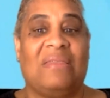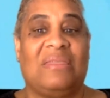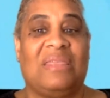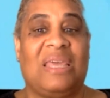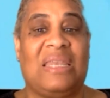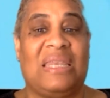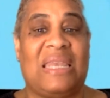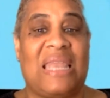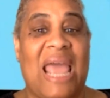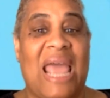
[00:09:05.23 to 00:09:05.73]

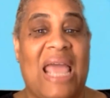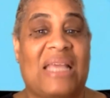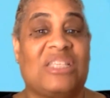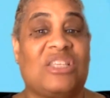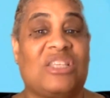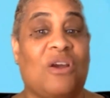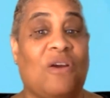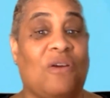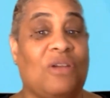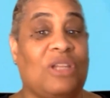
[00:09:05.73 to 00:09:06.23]
The
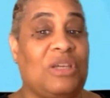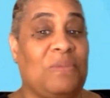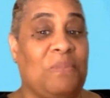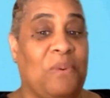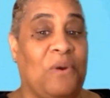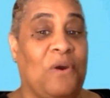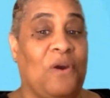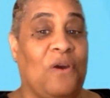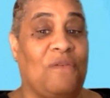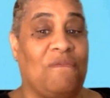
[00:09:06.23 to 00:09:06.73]
next early
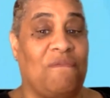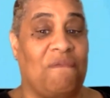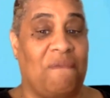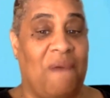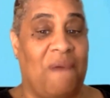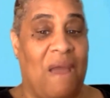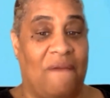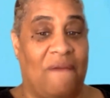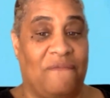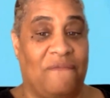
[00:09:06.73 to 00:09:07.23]
bird
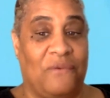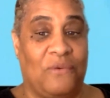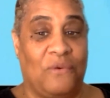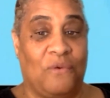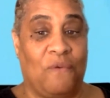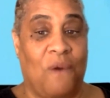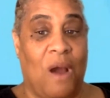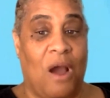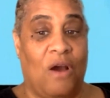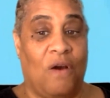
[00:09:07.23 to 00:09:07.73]

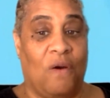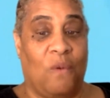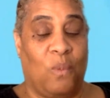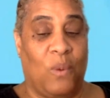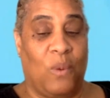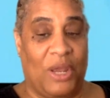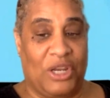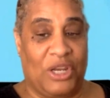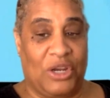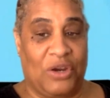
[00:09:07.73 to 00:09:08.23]
raffle
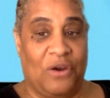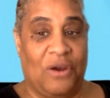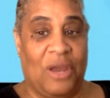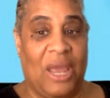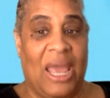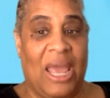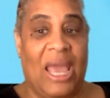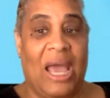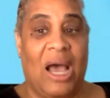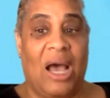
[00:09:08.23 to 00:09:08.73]

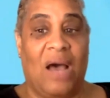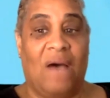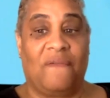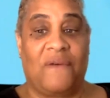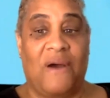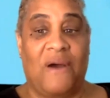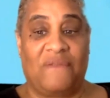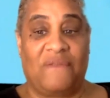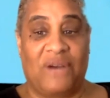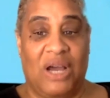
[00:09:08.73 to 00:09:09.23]
winner
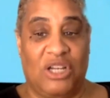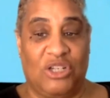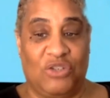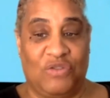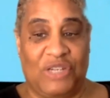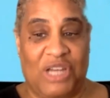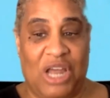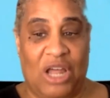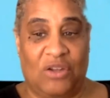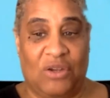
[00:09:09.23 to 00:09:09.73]
of a
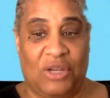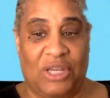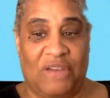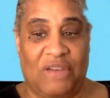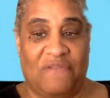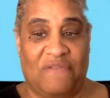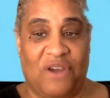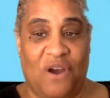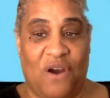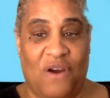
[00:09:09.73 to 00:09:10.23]
$100
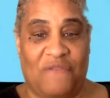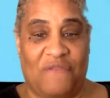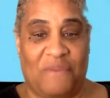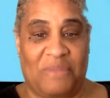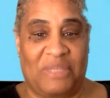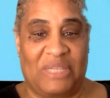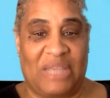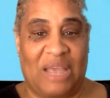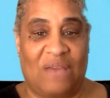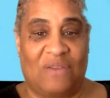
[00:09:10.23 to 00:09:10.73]
gift card
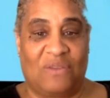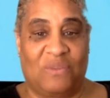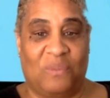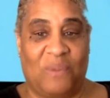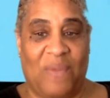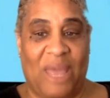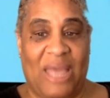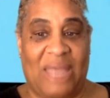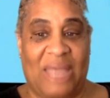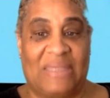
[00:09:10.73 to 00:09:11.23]
from
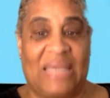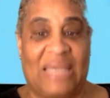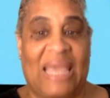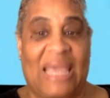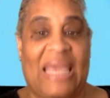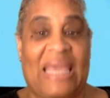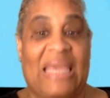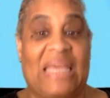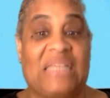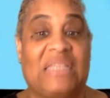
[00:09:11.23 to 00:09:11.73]
Southwest
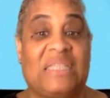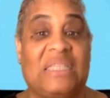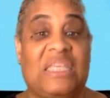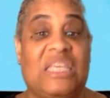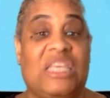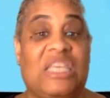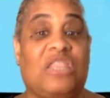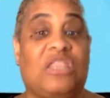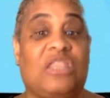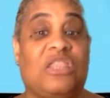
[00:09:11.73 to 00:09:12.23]
is
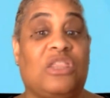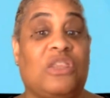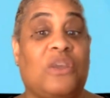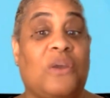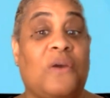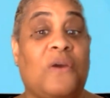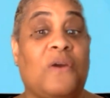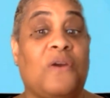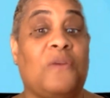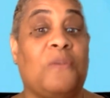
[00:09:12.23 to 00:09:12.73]
the
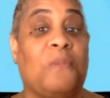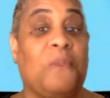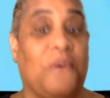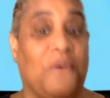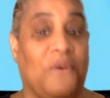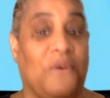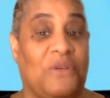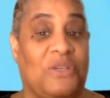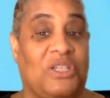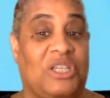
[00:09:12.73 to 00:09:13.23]
third
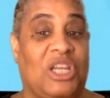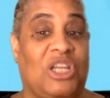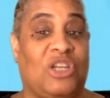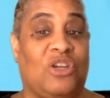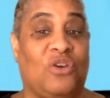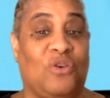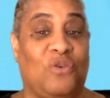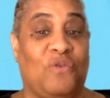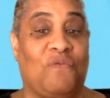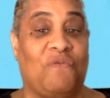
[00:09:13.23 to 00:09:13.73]
person
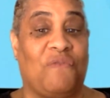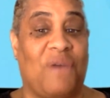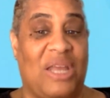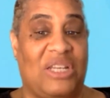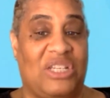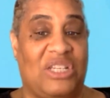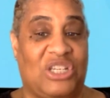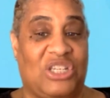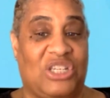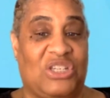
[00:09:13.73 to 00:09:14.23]
who
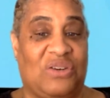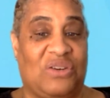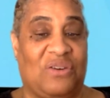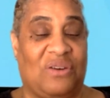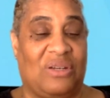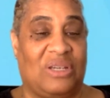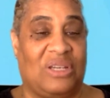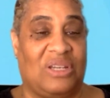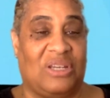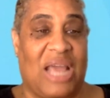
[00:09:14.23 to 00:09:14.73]

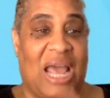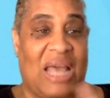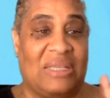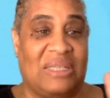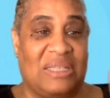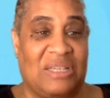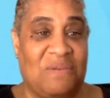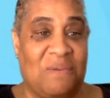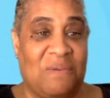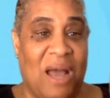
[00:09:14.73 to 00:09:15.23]
registered. Do you
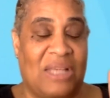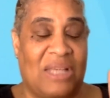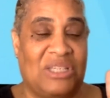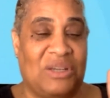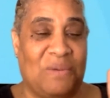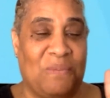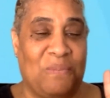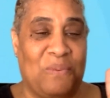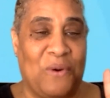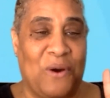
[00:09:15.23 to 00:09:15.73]
guys see why it's
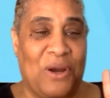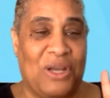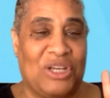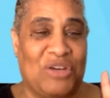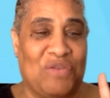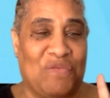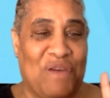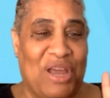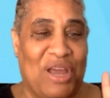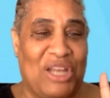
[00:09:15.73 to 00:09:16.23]
important
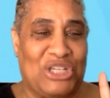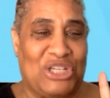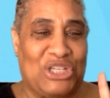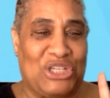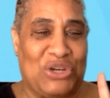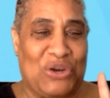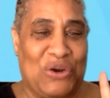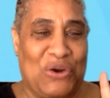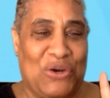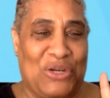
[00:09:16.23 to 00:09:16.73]
to
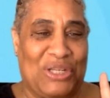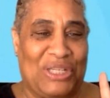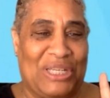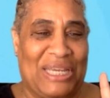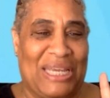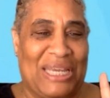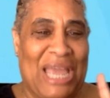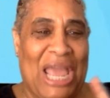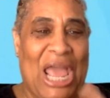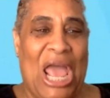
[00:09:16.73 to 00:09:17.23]
register
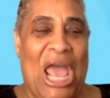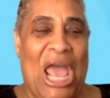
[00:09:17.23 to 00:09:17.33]
early?